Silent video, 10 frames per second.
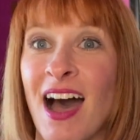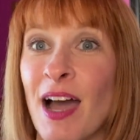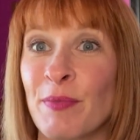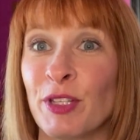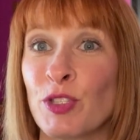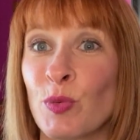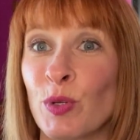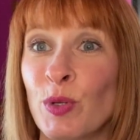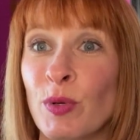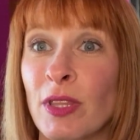I'm Liz
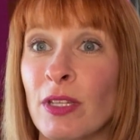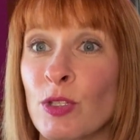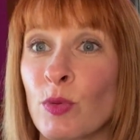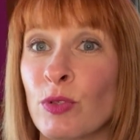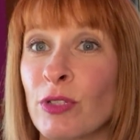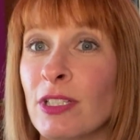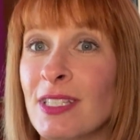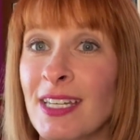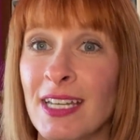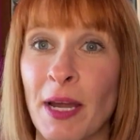Wood with Liz Wood
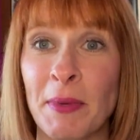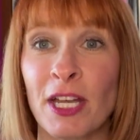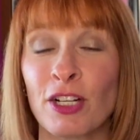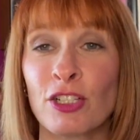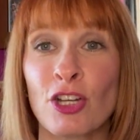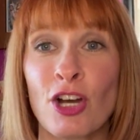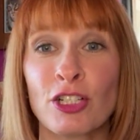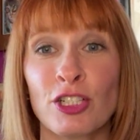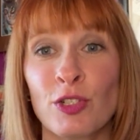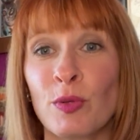Realty, and I'm here to talk
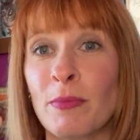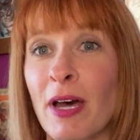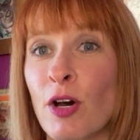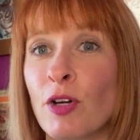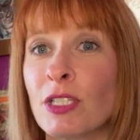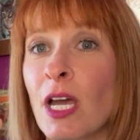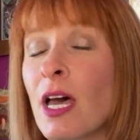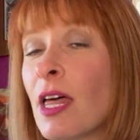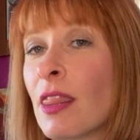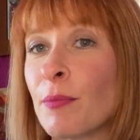to you about
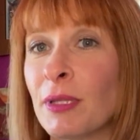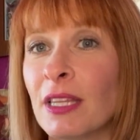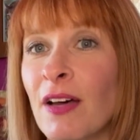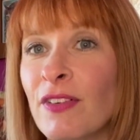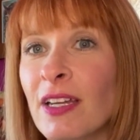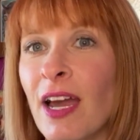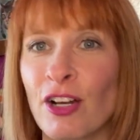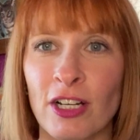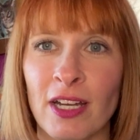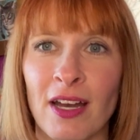the beloved
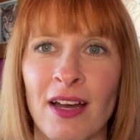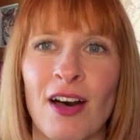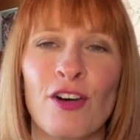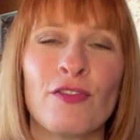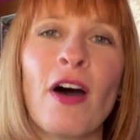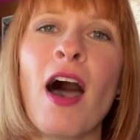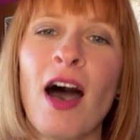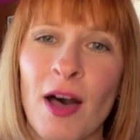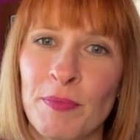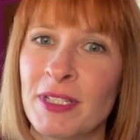area of
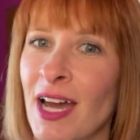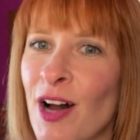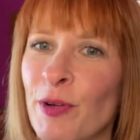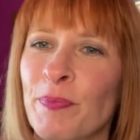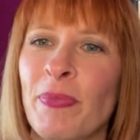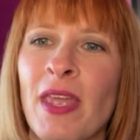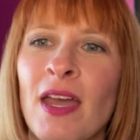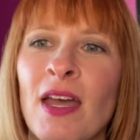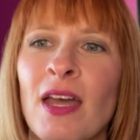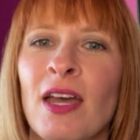Uptown.
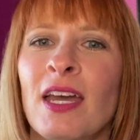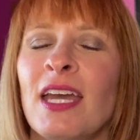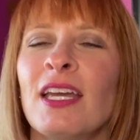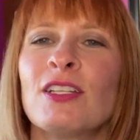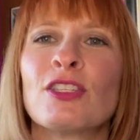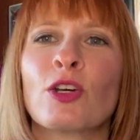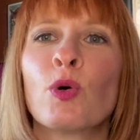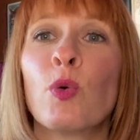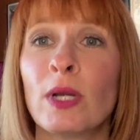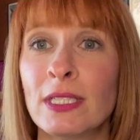It is the
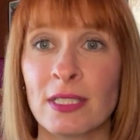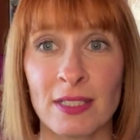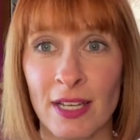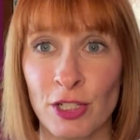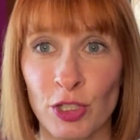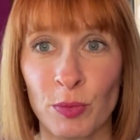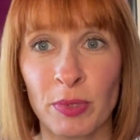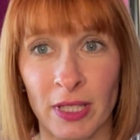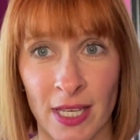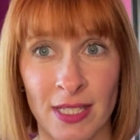quintessential
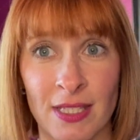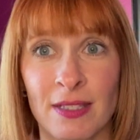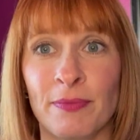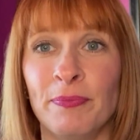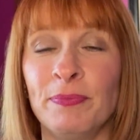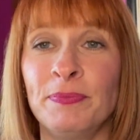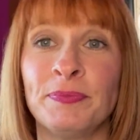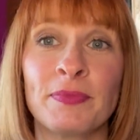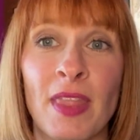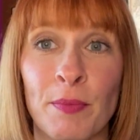place
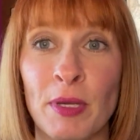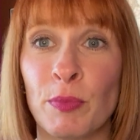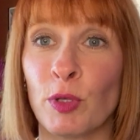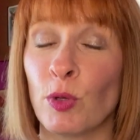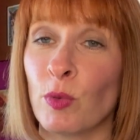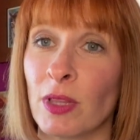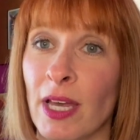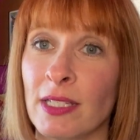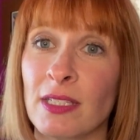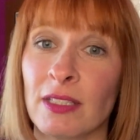that people would
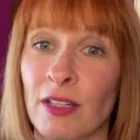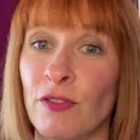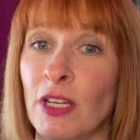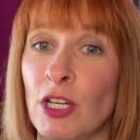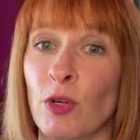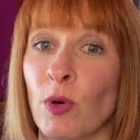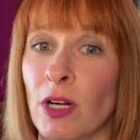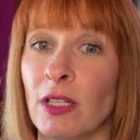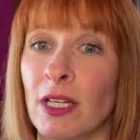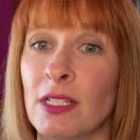like to live in New
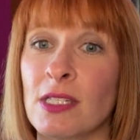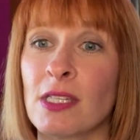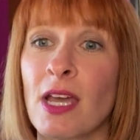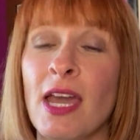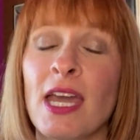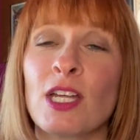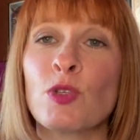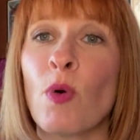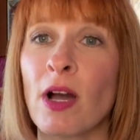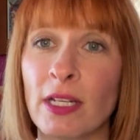Orleans. It's
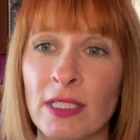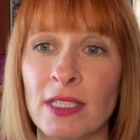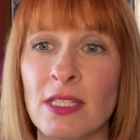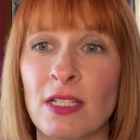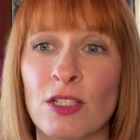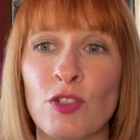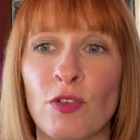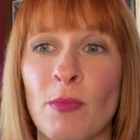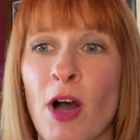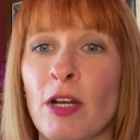walking distance
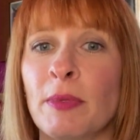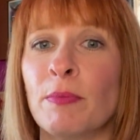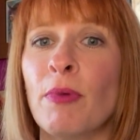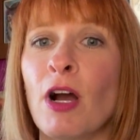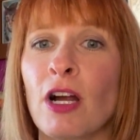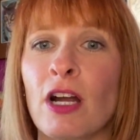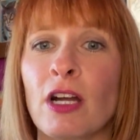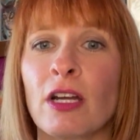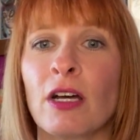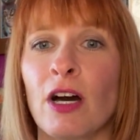from Audubon
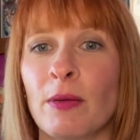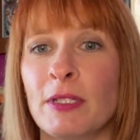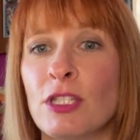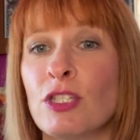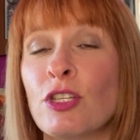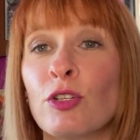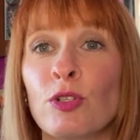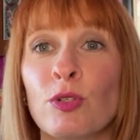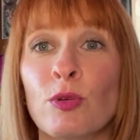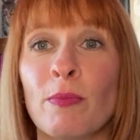Park, Audubon
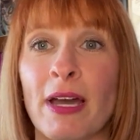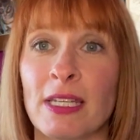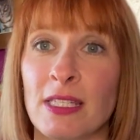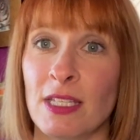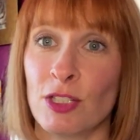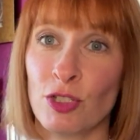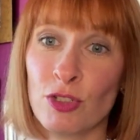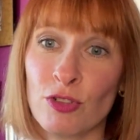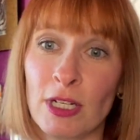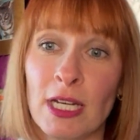Zoo, Magazine
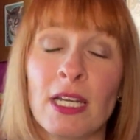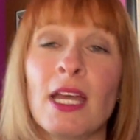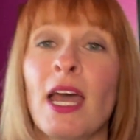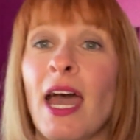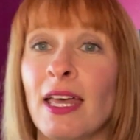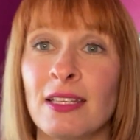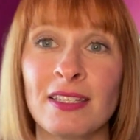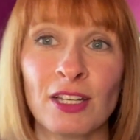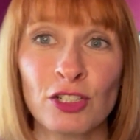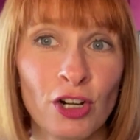Street, and the
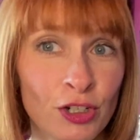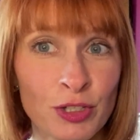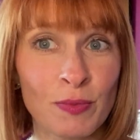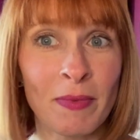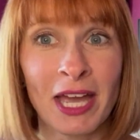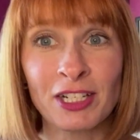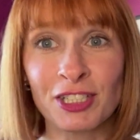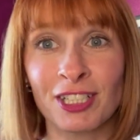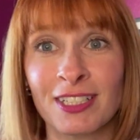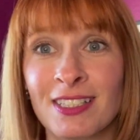St. Charles
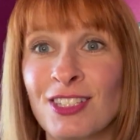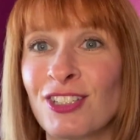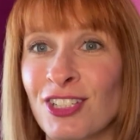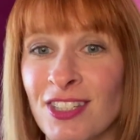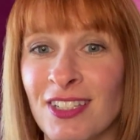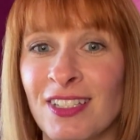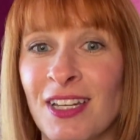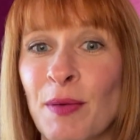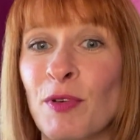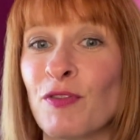Mansions, just to
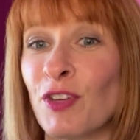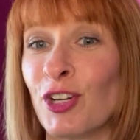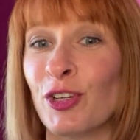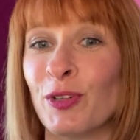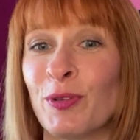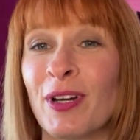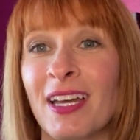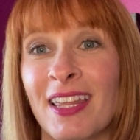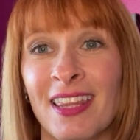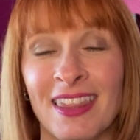name a few
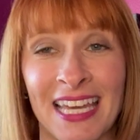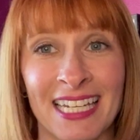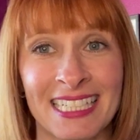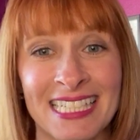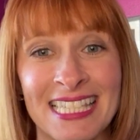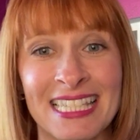things.